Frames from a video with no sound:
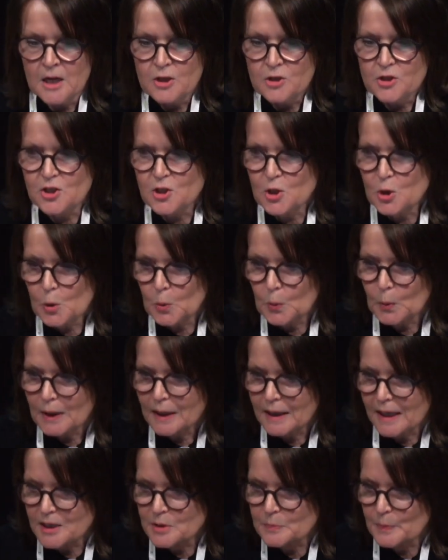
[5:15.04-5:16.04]
So,
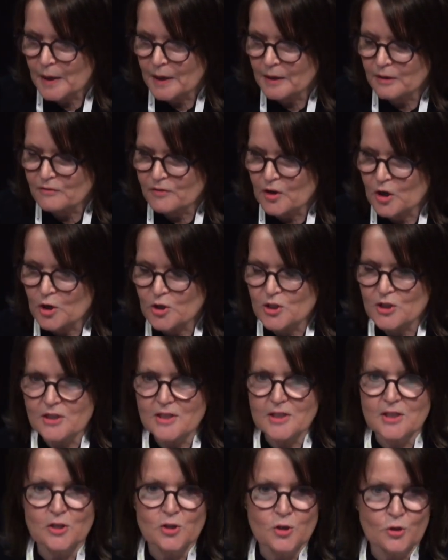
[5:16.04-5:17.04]
led by
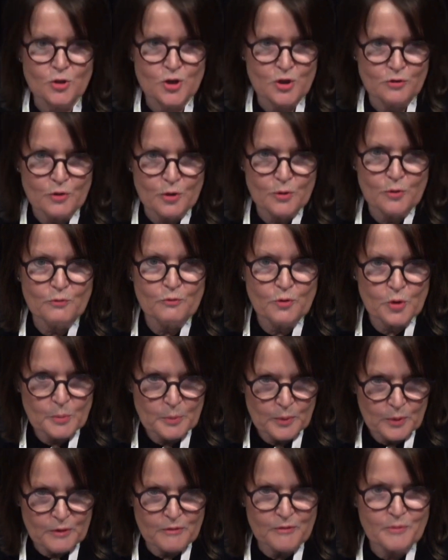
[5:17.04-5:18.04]
Novartis and Dr. Ronan
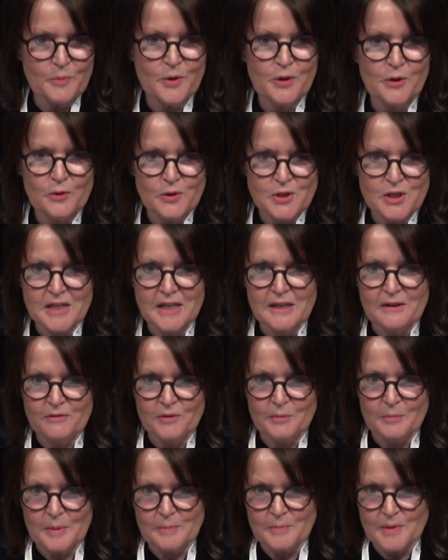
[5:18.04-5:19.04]
Rubinoff, and we're going to hear
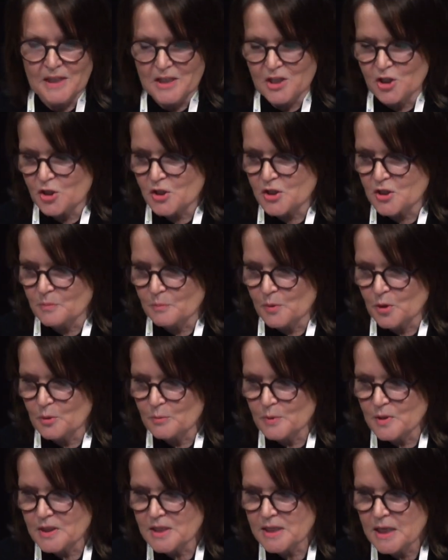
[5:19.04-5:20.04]
from him in just a
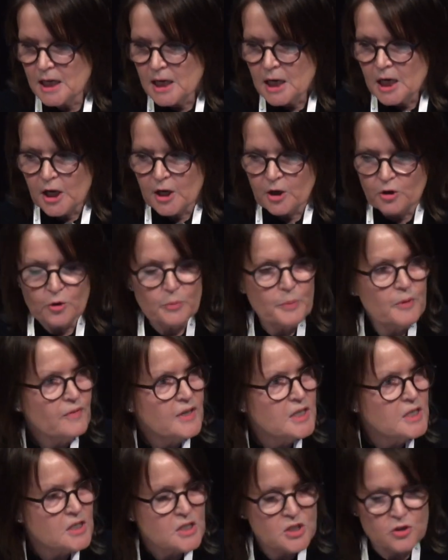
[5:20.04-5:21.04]
moment, a group of
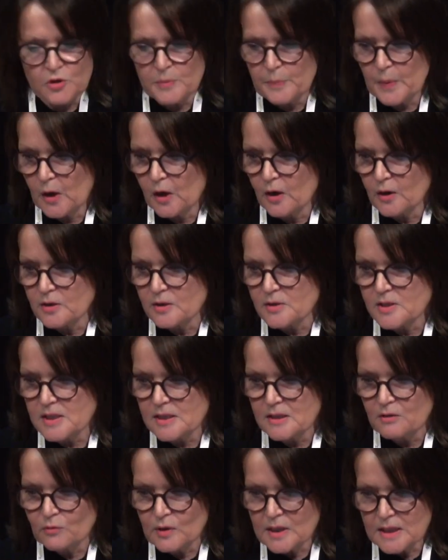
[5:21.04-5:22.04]
industry partners
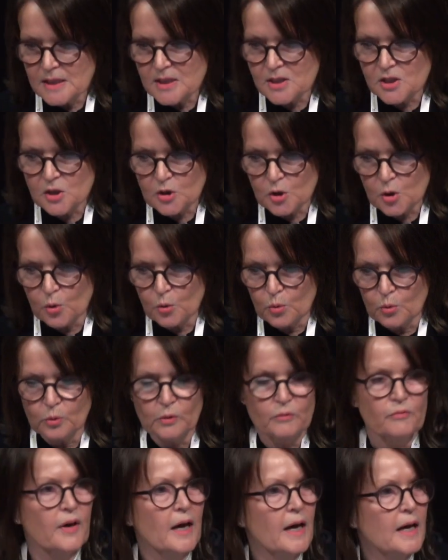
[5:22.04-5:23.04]
released a call
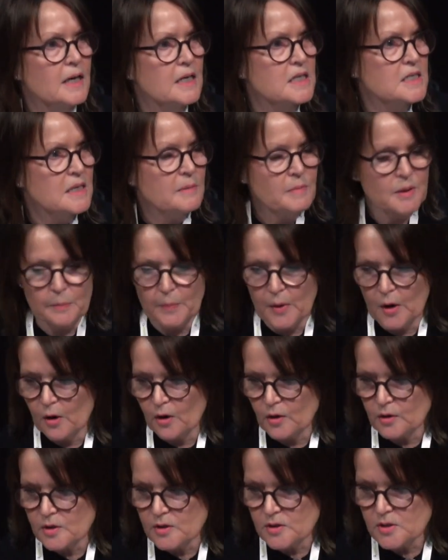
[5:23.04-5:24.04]
for academic
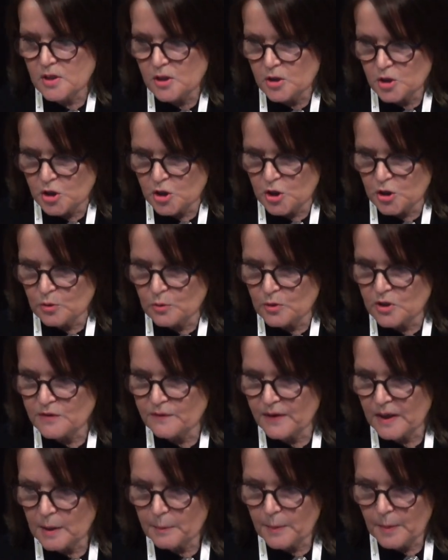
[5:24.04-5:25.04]
partners to
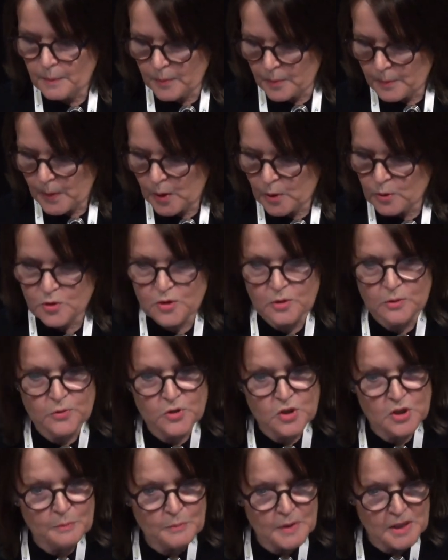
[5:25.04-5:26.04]
develop a proposal
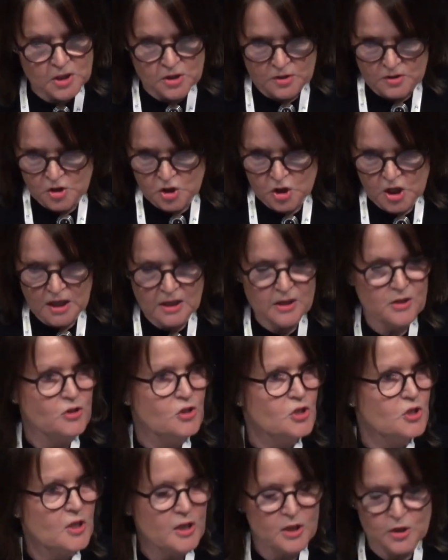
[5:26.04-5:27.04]
to meet the
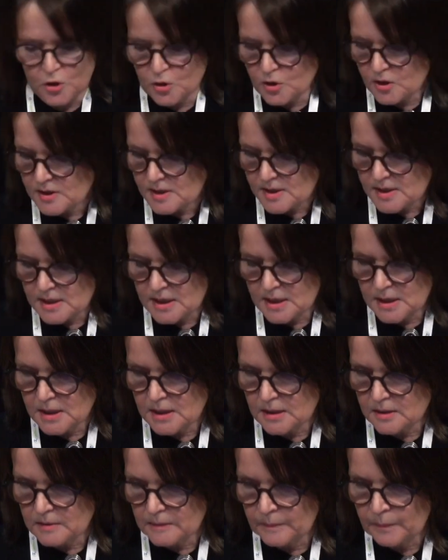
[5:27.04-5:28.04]
challenge that you can see
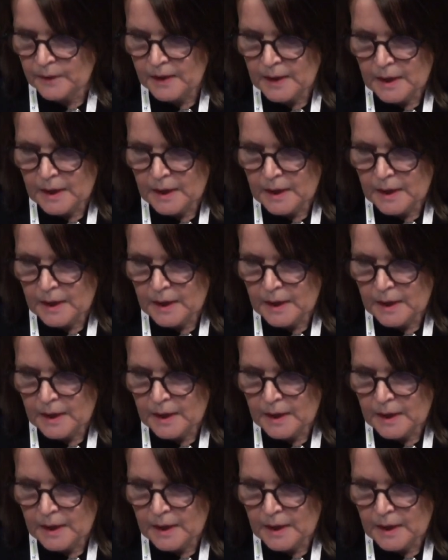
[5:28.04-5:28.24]
here.